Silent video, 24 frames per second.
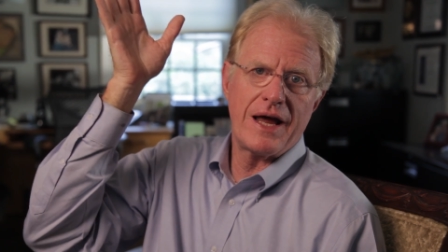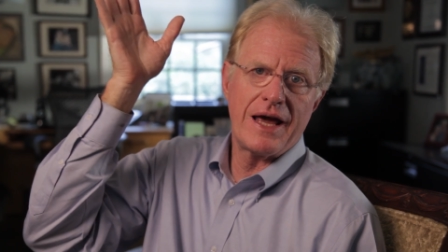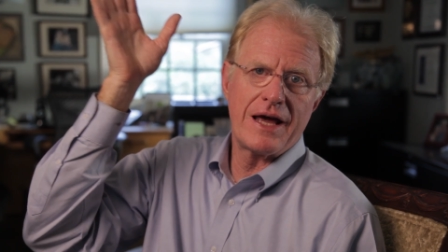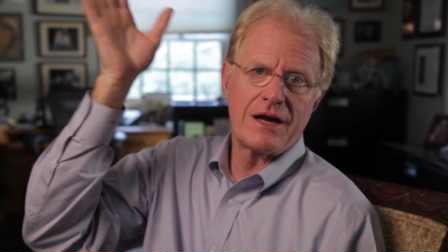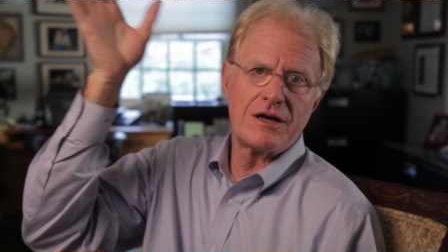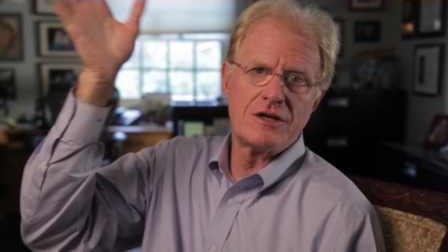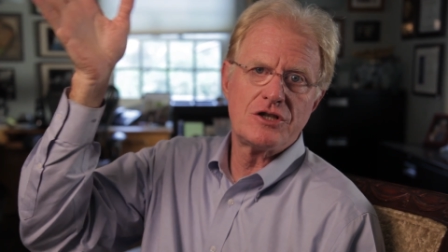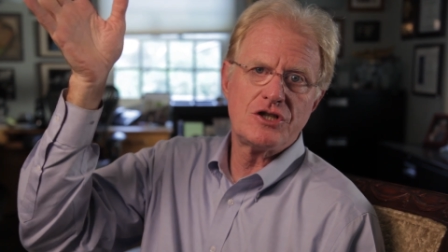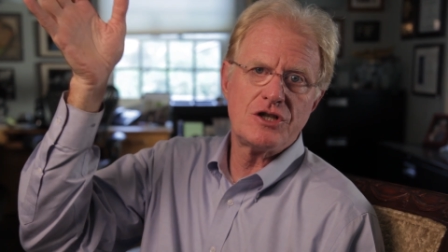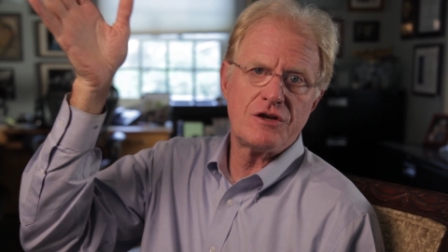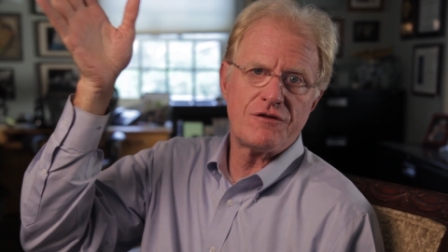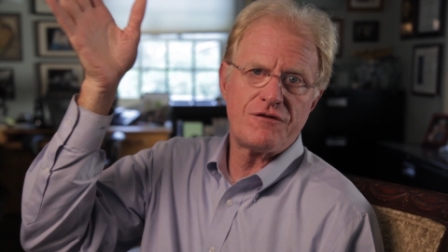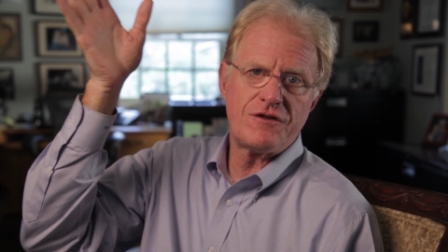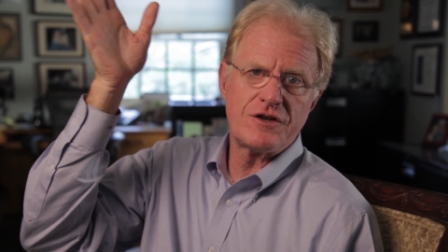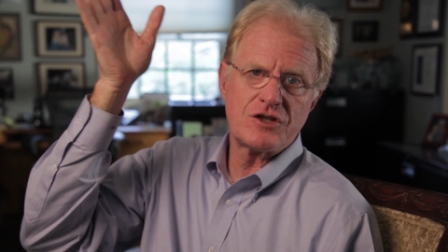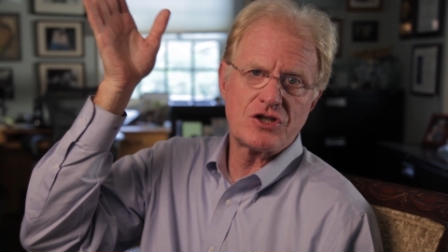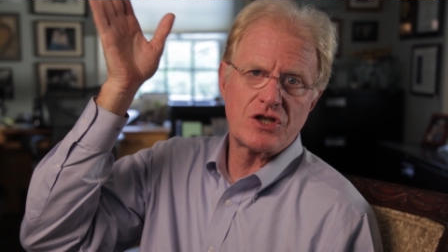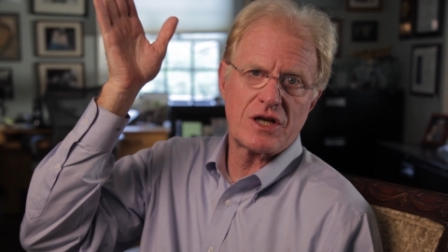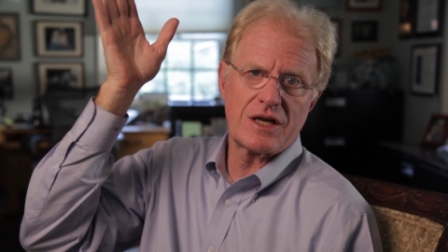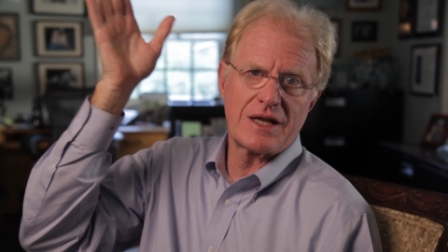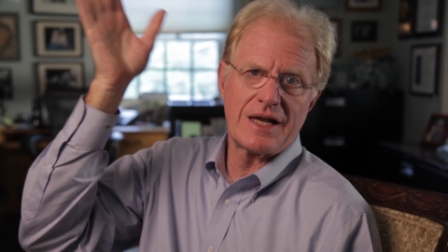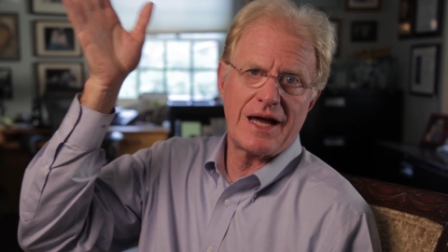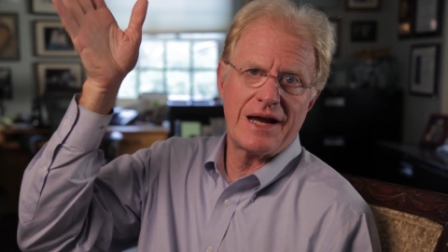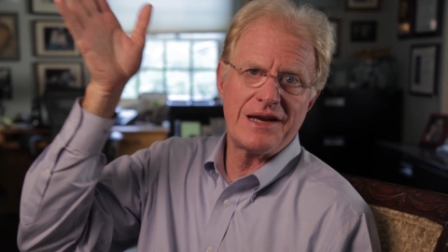energy
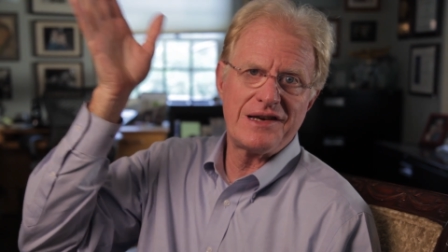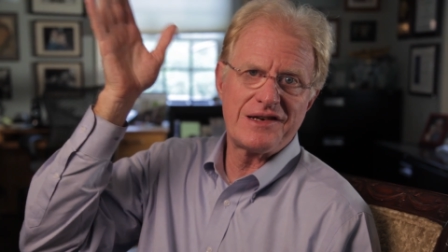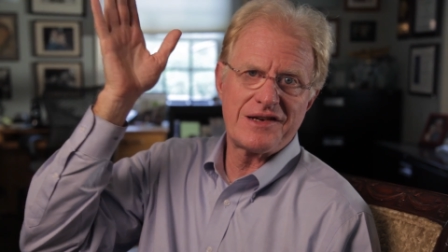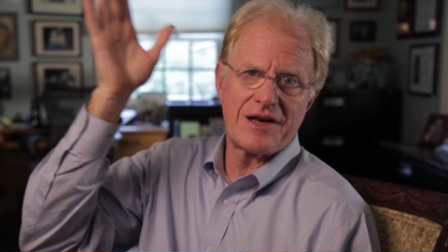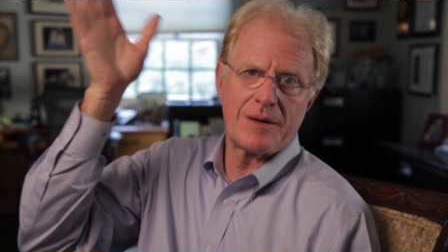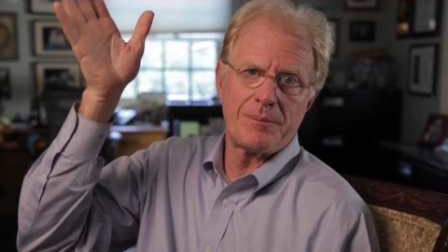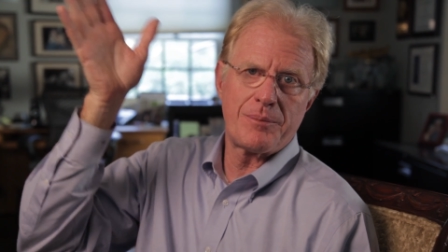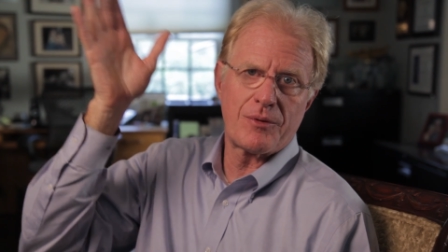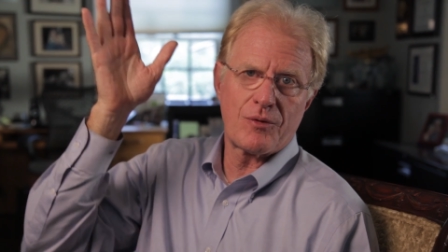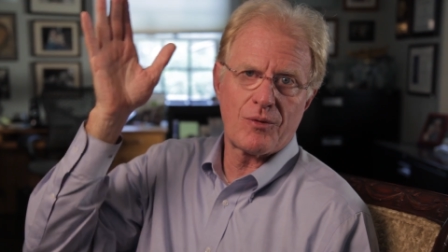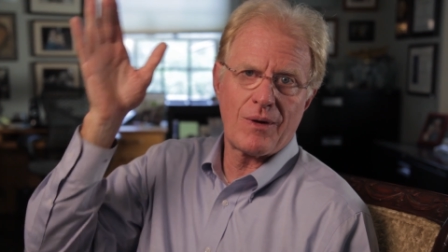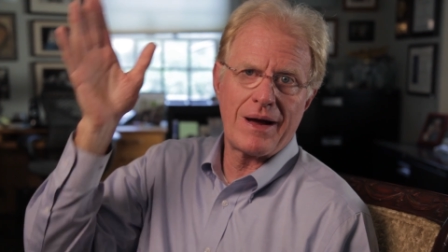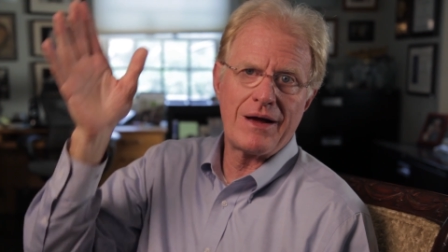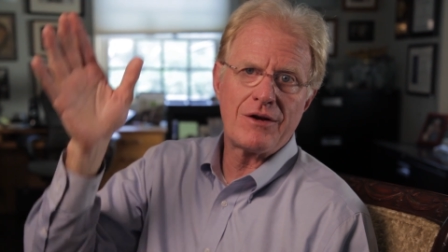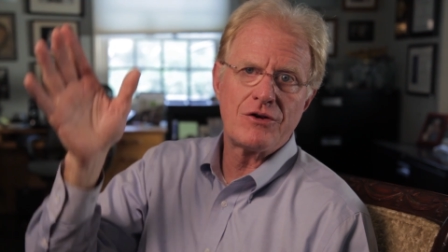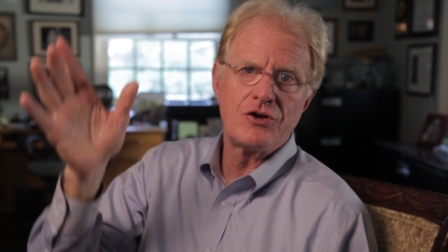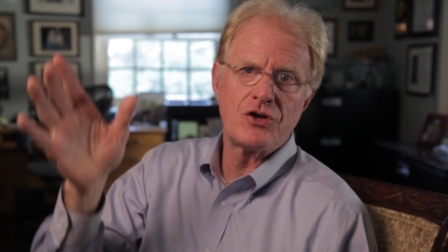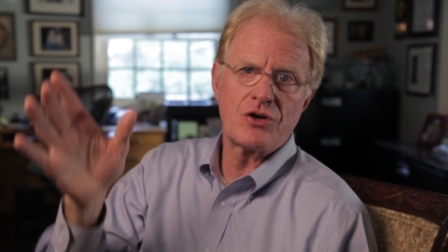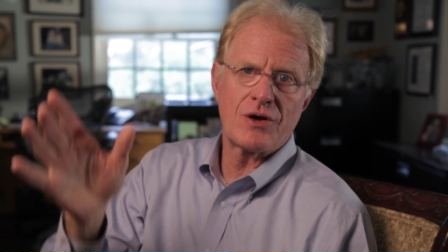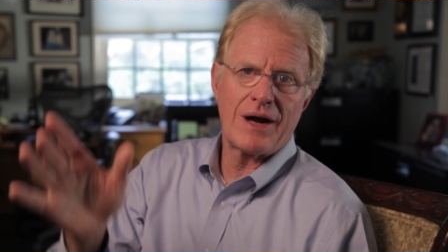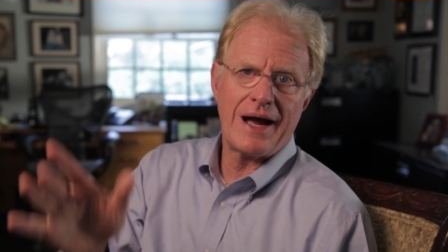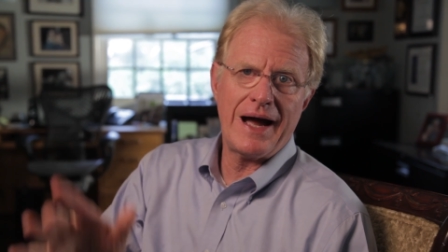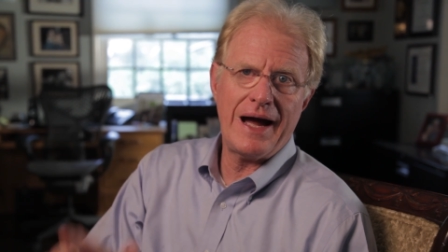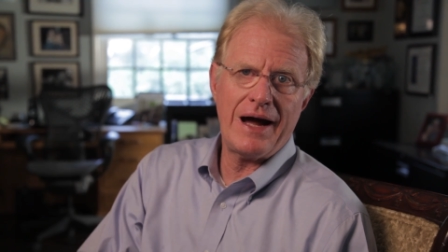efficient lights up around
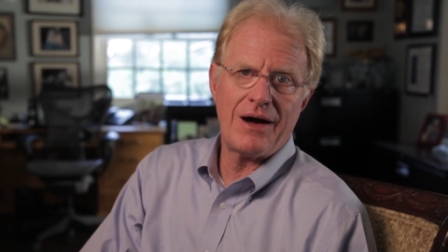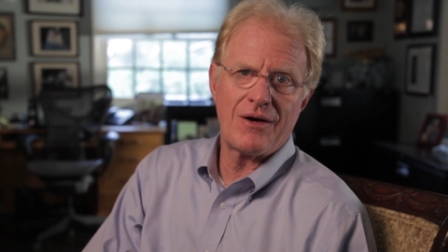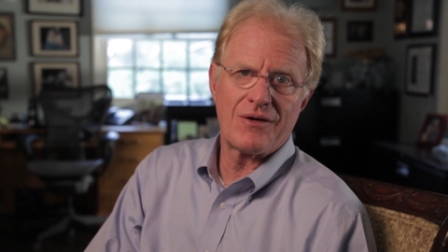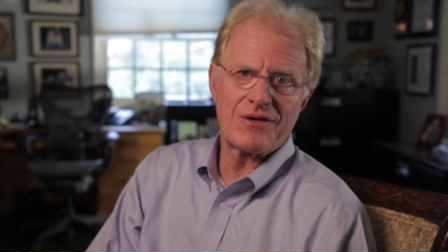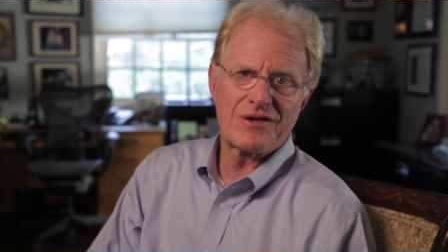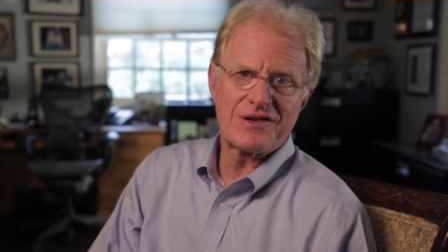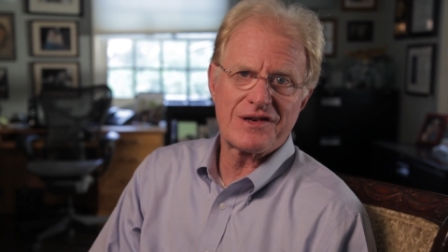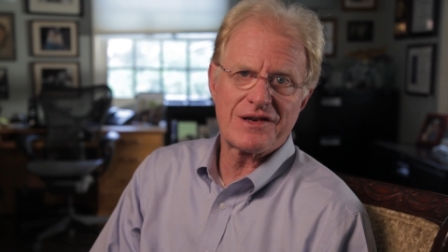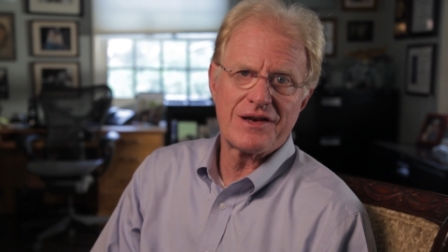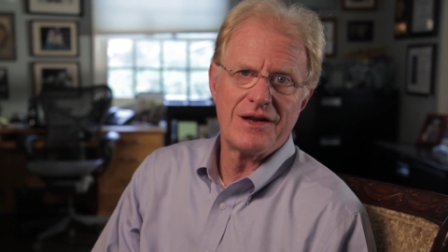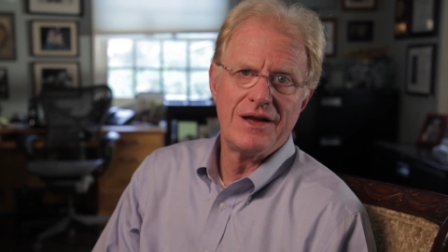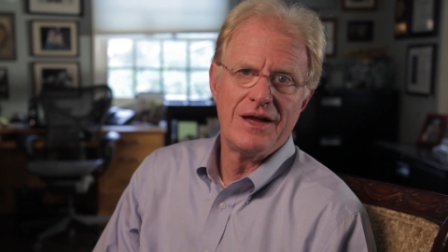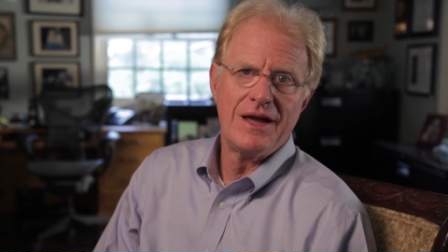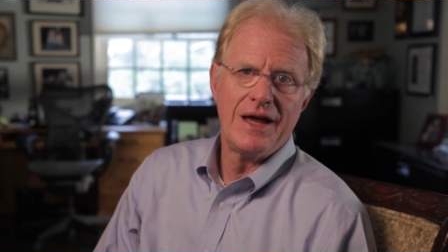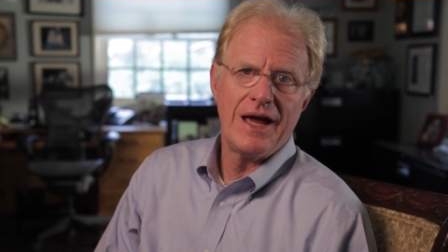your house